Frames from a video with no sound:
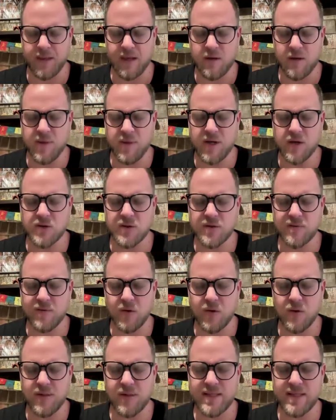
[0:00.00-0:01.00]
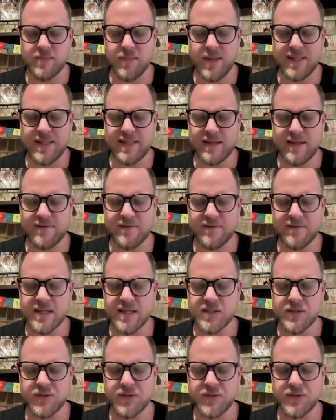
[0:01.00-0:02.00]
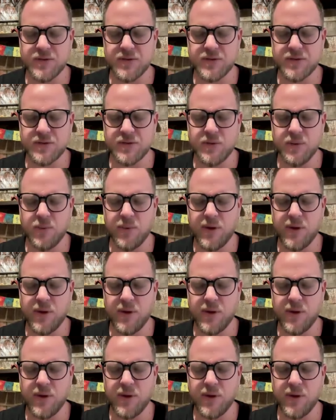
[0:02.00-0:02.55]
And because of all these mental afflictions,